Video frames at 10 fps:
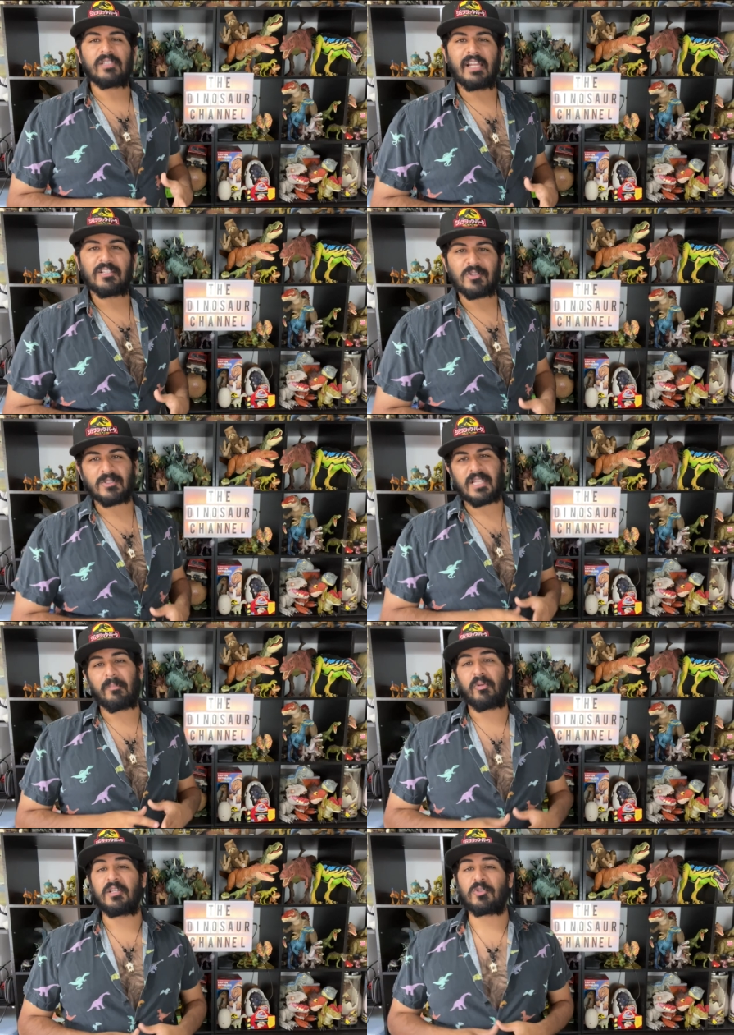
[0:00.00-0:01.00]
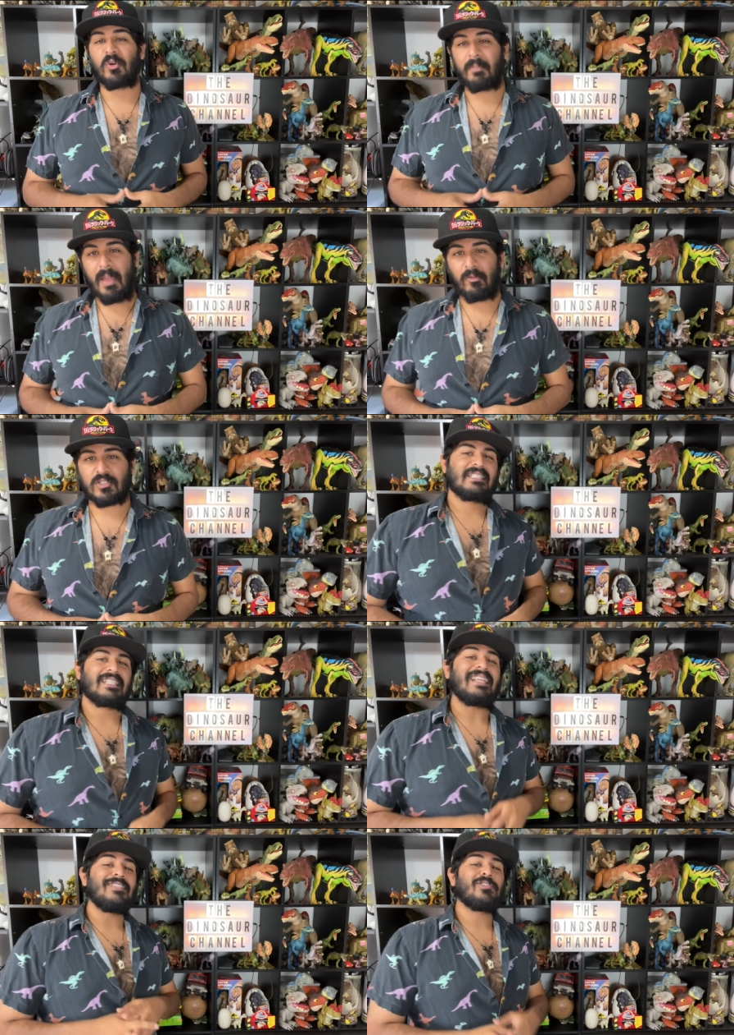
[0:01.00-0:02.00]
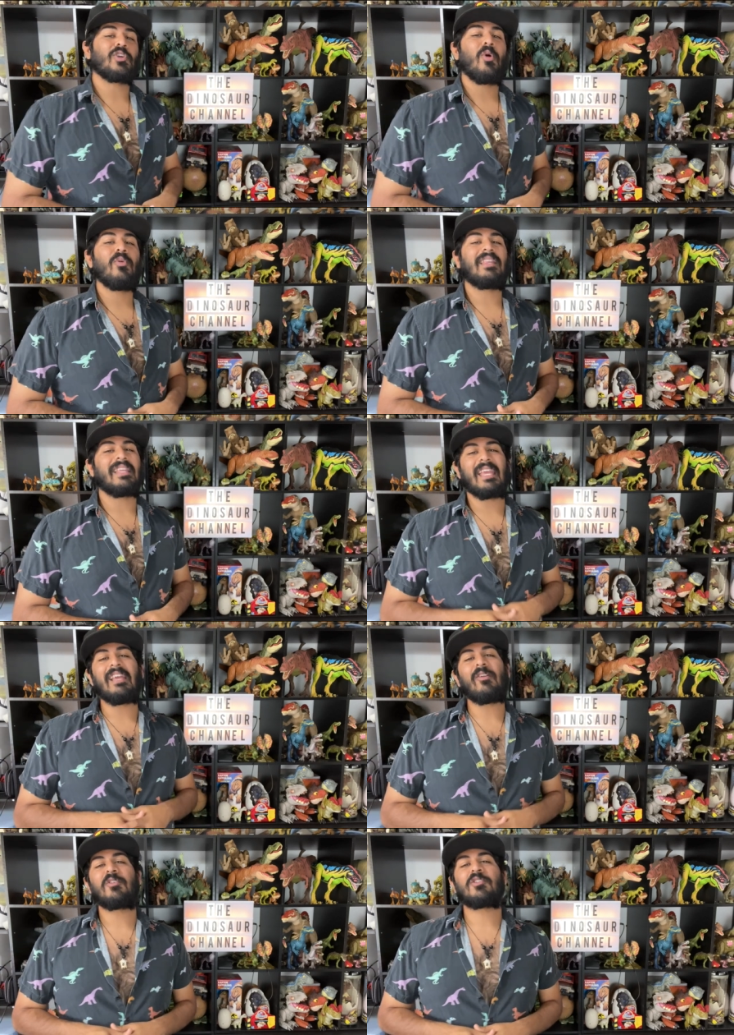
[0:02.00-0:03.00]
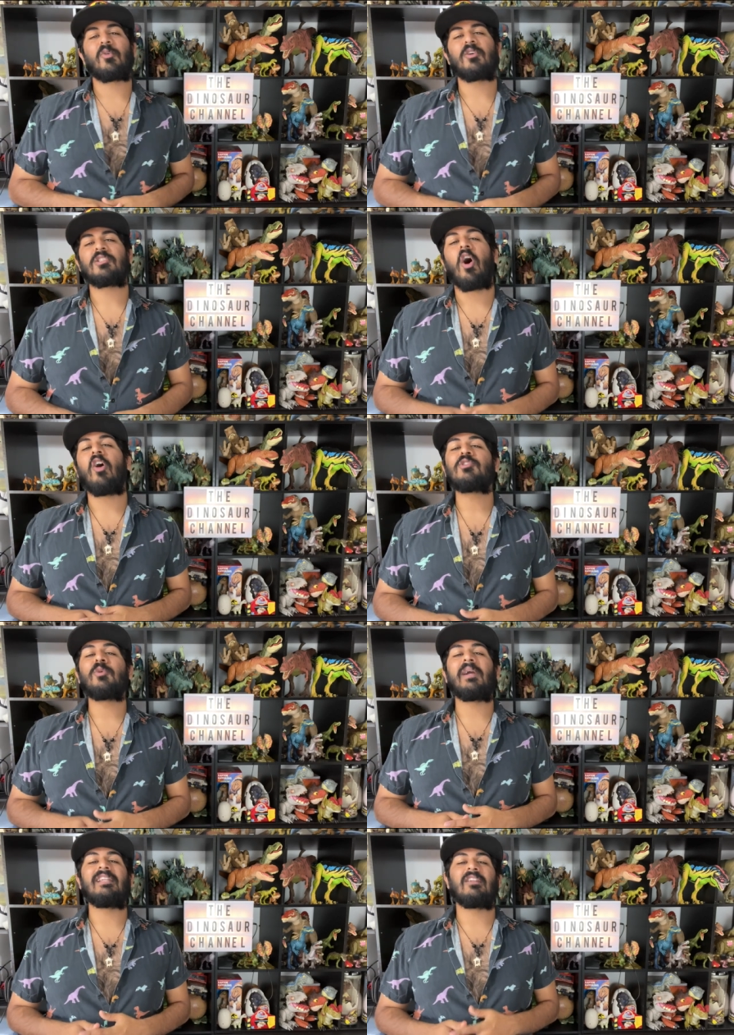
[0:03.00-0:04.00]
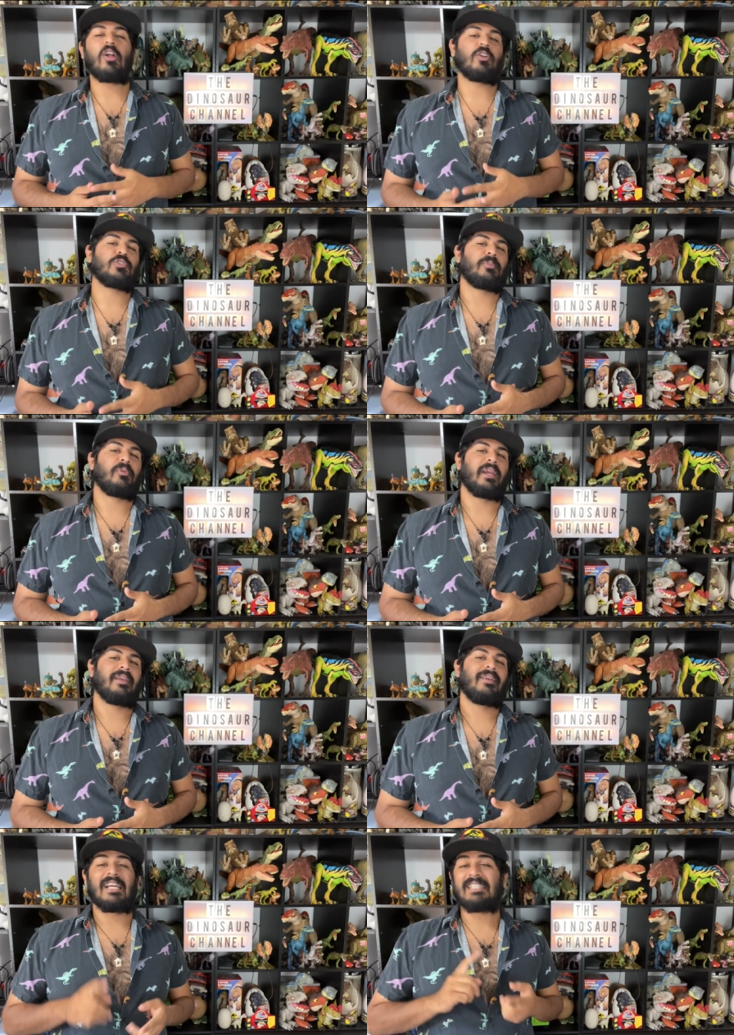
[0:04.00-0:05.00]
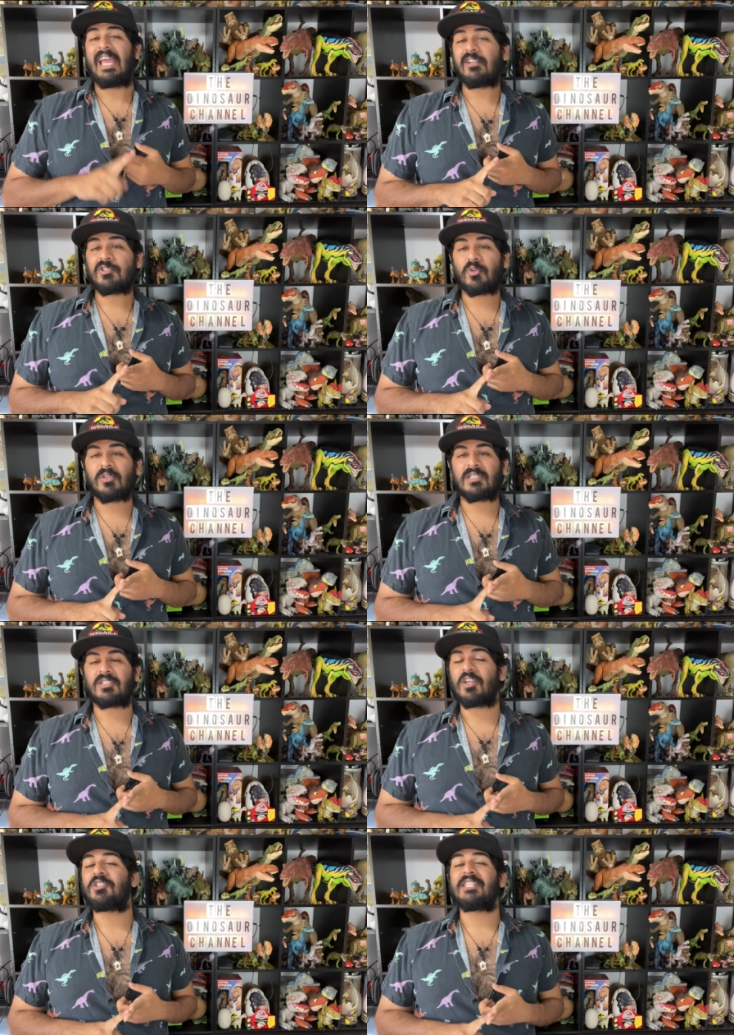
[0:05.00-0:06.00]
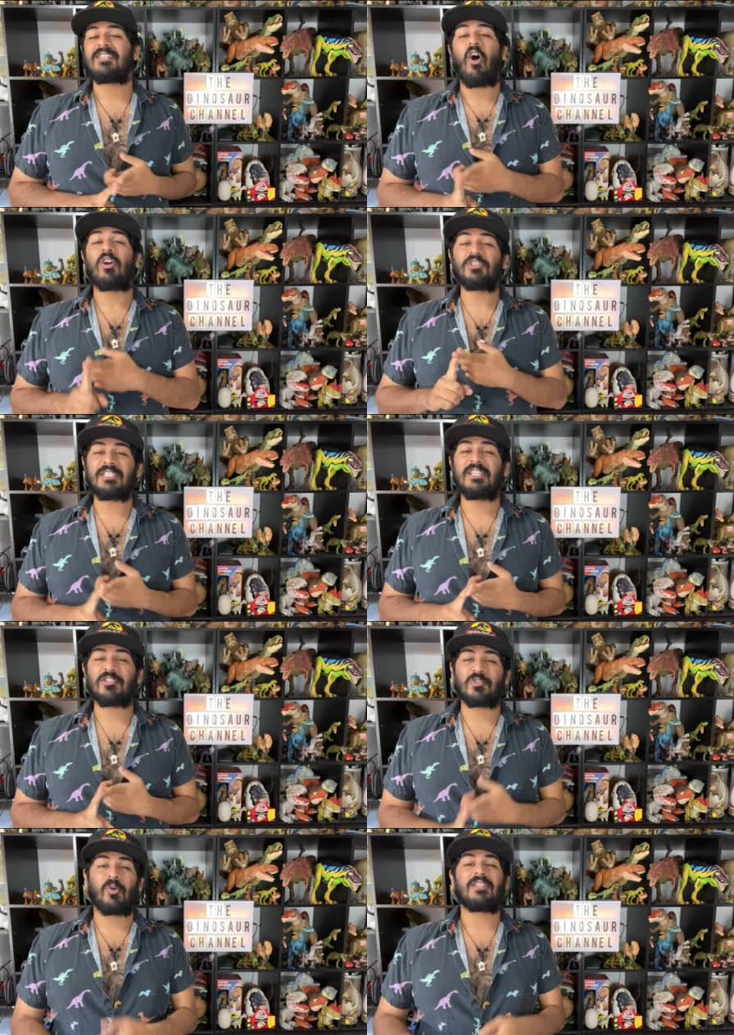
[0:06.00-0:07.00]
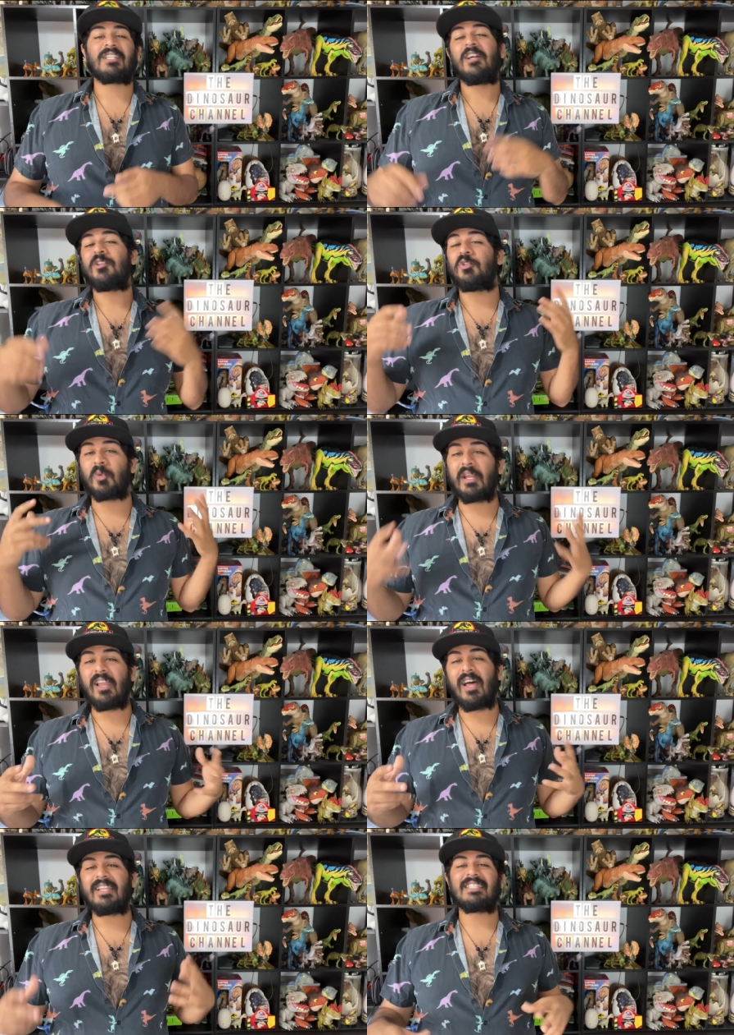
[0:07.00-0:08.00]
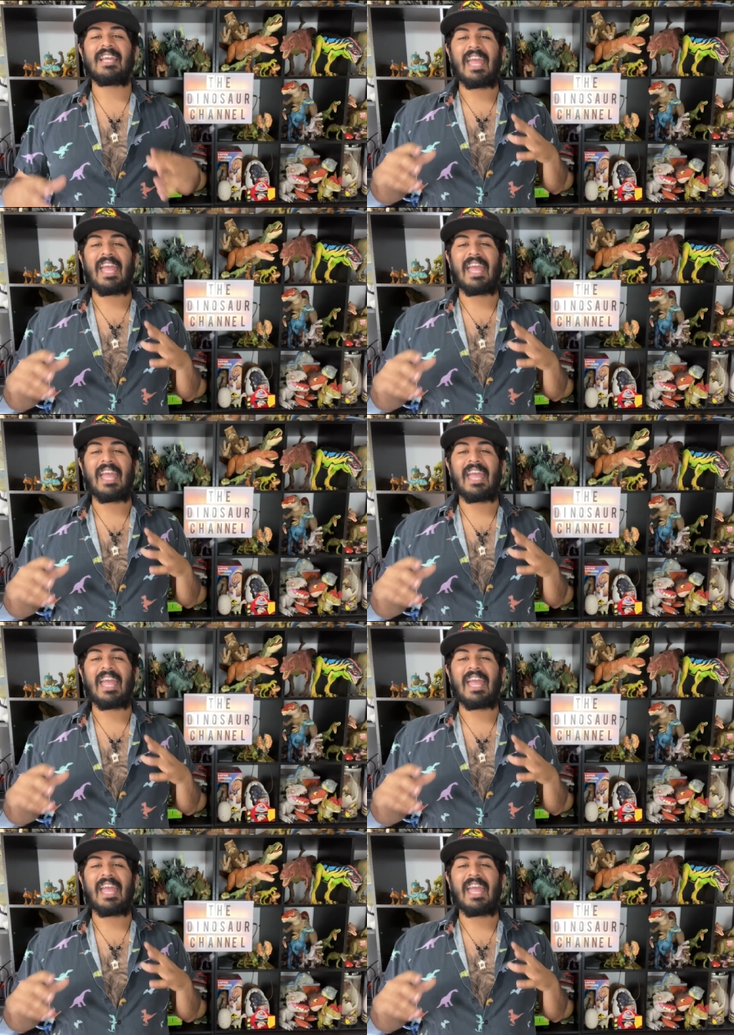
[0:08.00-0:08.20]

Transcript: dinosaurs and prehistoric mammals. Studies show that the Giganotosaurus also ate larger prey. Titanosaurs such as Argentinosaurus, Dreadnoughtus,